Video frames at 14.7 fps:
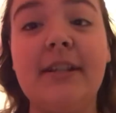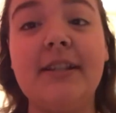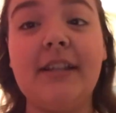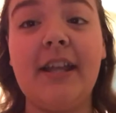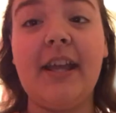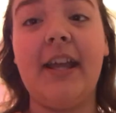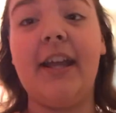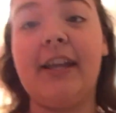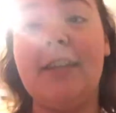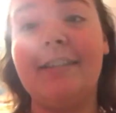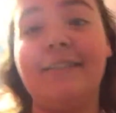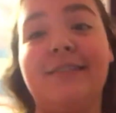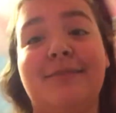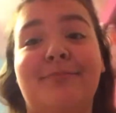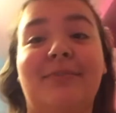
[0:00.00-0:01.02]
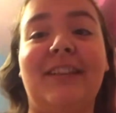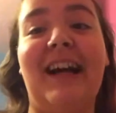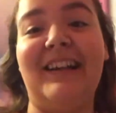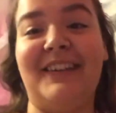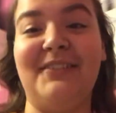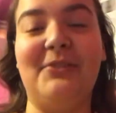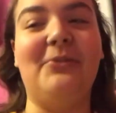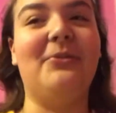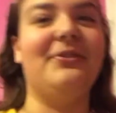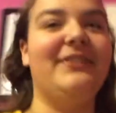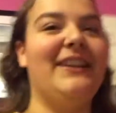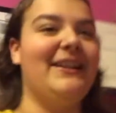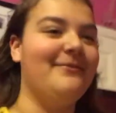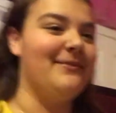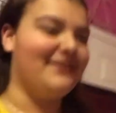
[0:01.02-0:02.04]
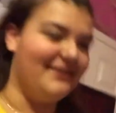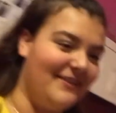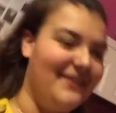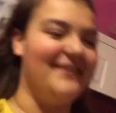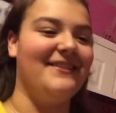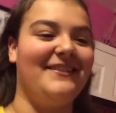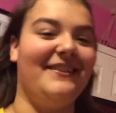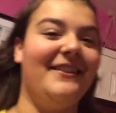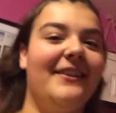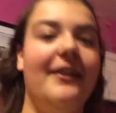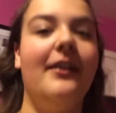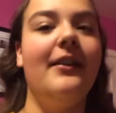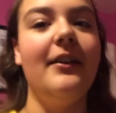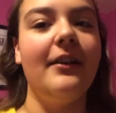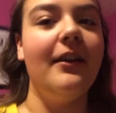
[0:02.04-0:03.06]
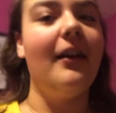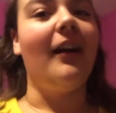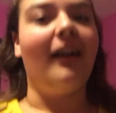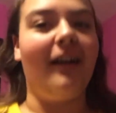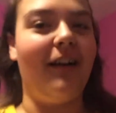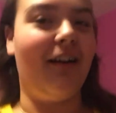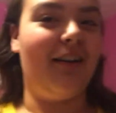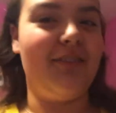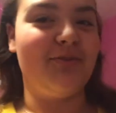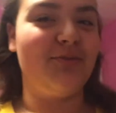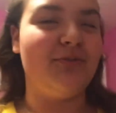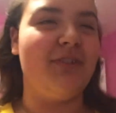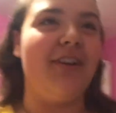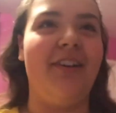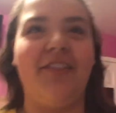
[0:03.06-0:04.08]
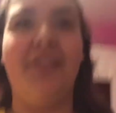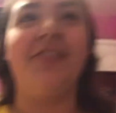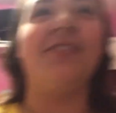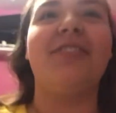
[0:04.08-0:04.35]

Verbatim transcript: day today is black and gold day because that's like our school colors,